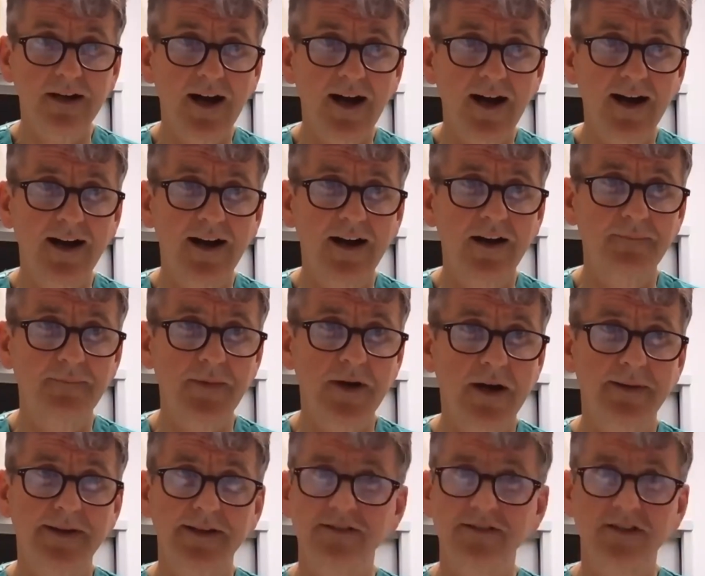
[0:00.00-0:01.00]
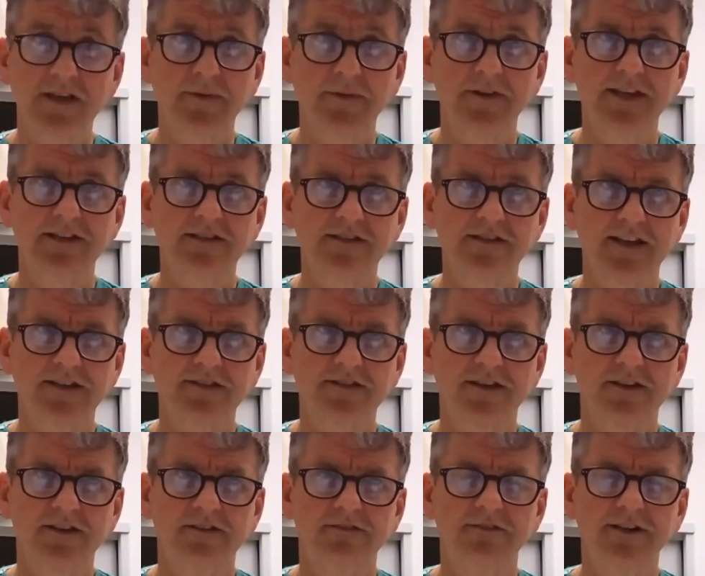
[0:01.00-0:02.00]
I mean, some of these things
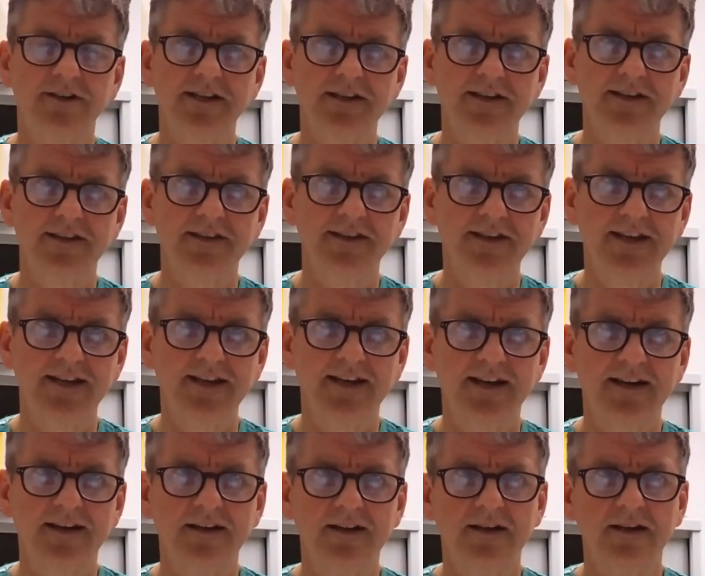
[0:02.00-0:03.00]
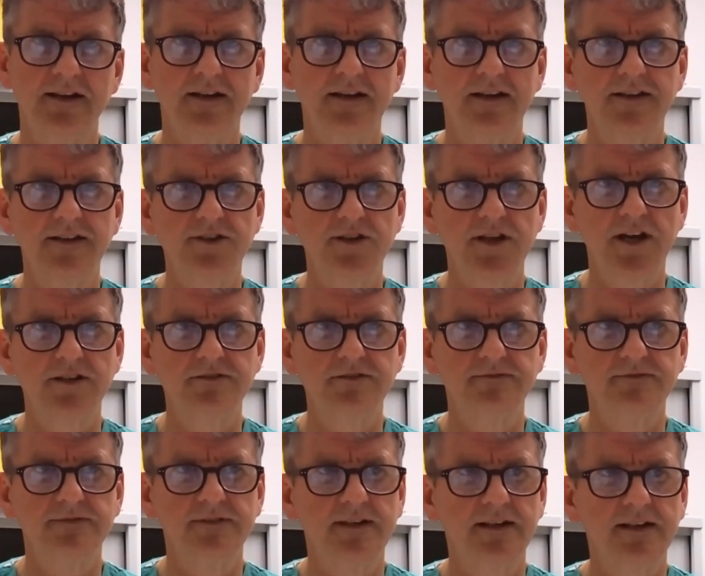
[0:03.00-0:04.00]
that are written in the,
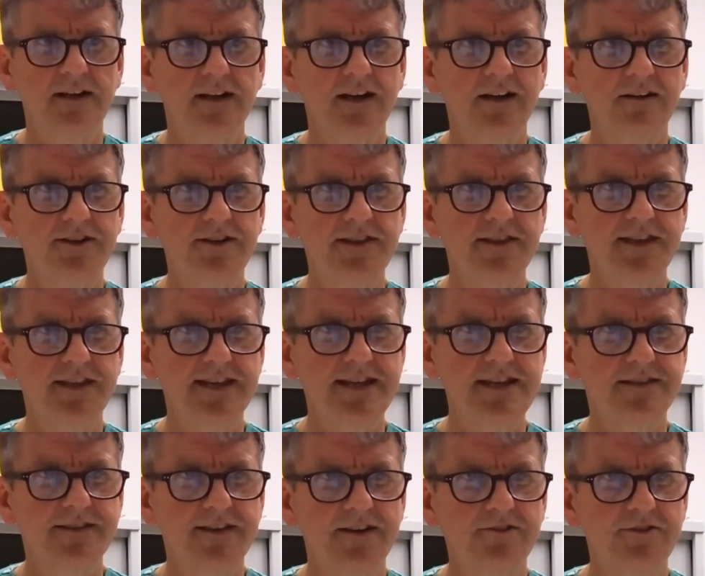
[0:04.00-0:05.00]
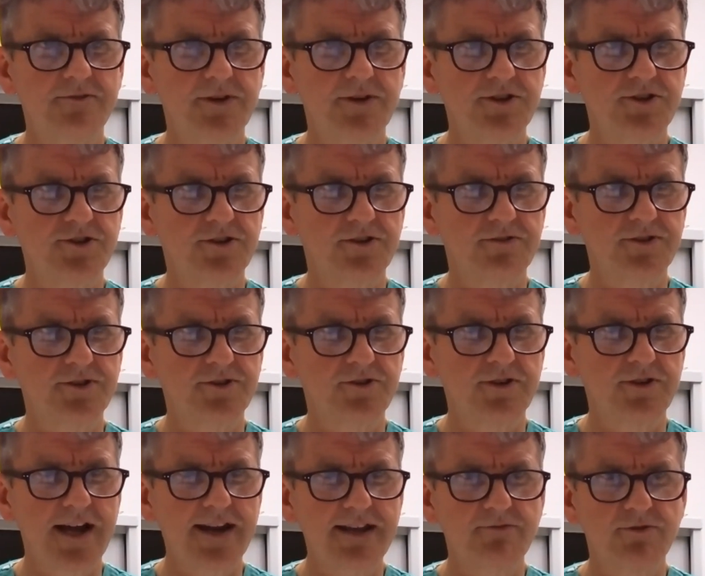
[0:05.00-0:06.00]
are in the ether, and which your
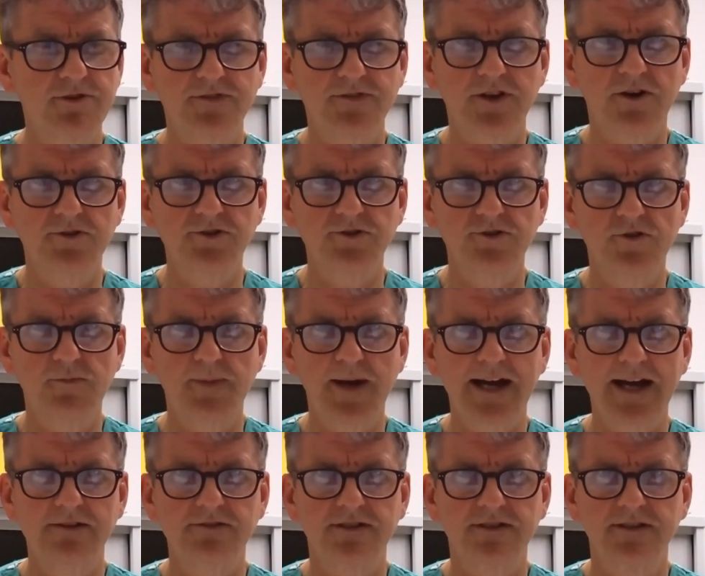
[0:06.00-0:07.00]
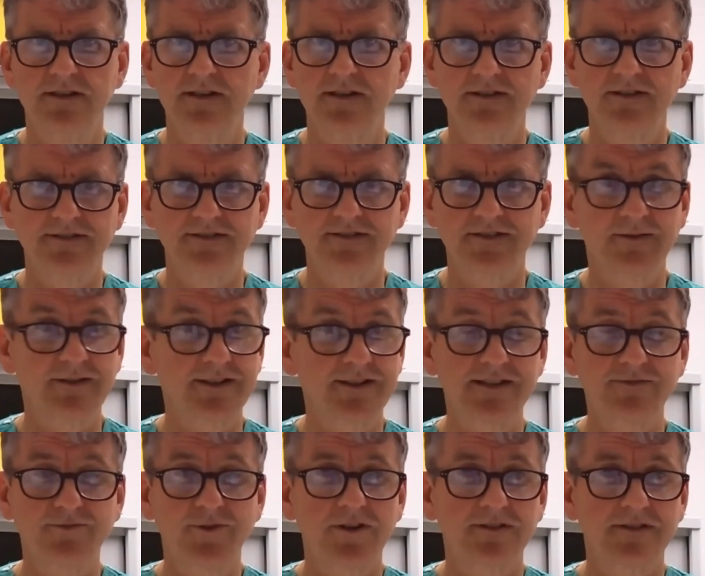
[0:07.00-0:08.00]
granny would have told you about.
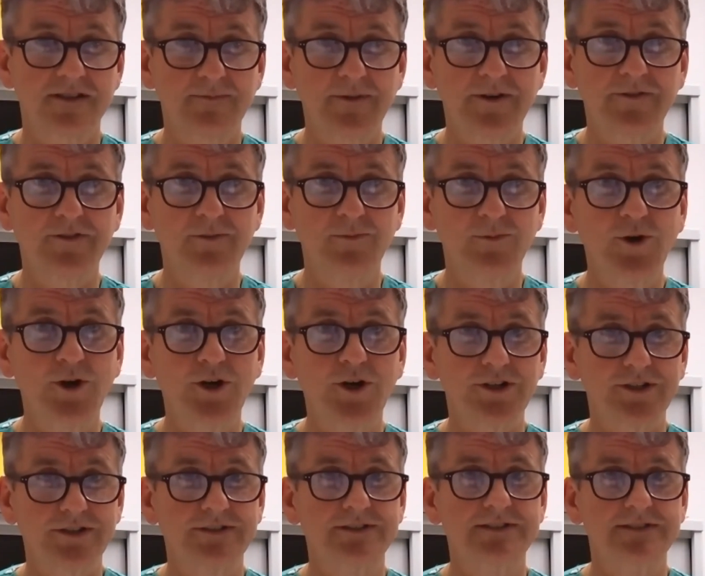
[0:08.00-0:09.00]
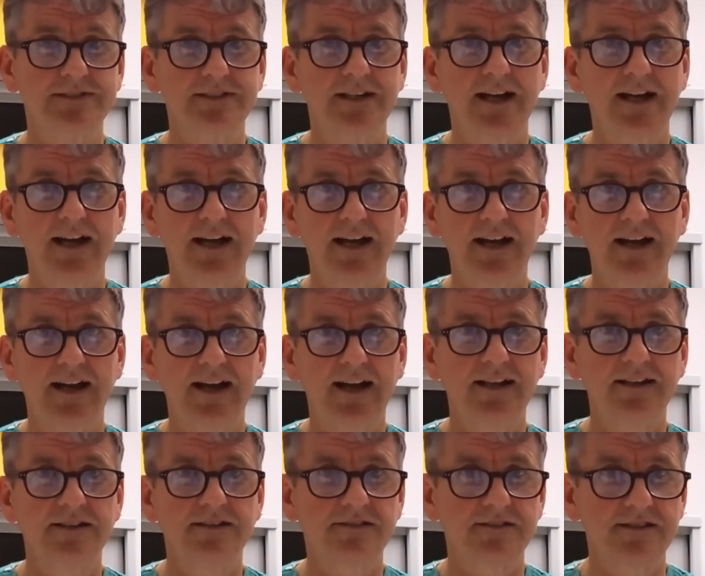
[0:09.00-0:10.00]
Guess what? Some of them work.
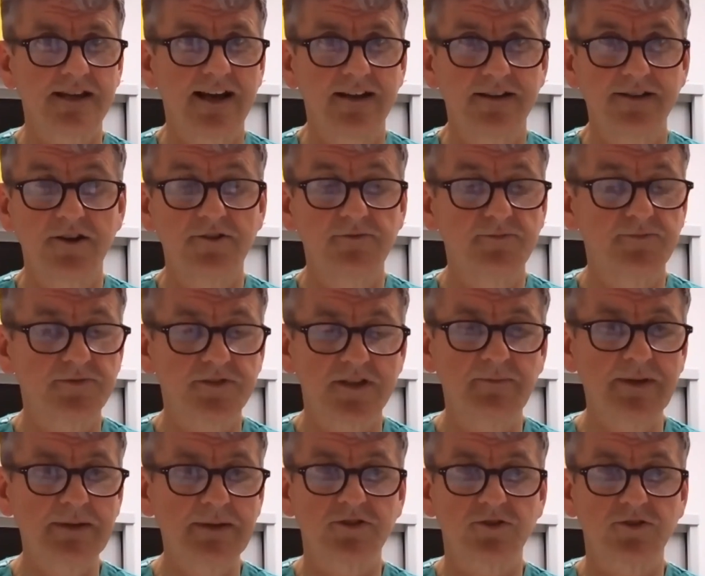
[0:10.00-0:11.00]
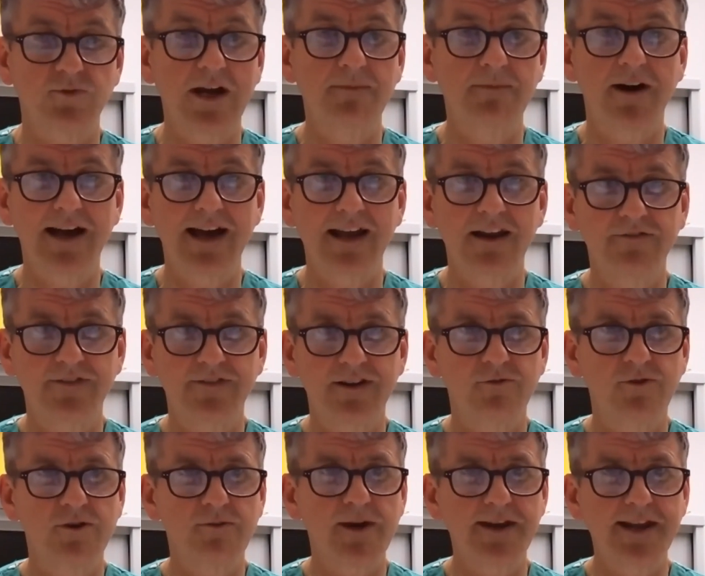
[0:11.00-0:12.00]
And I know some people swear by aloe vera.
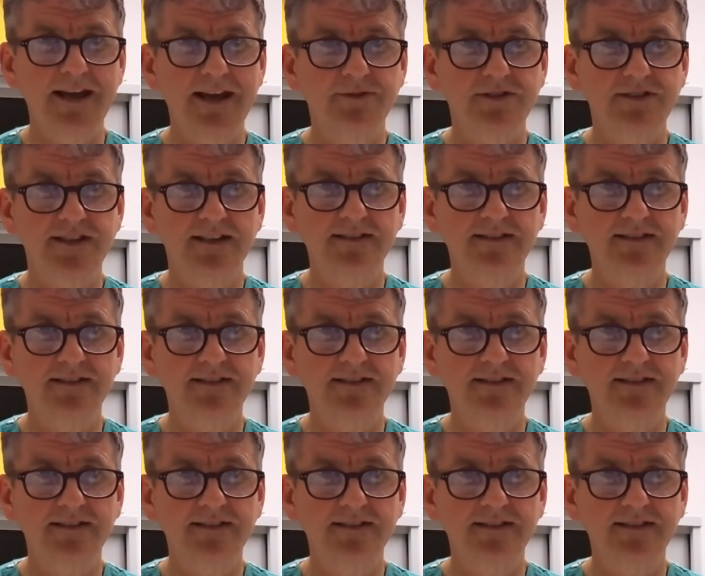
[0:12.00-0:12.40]
One of my neighbors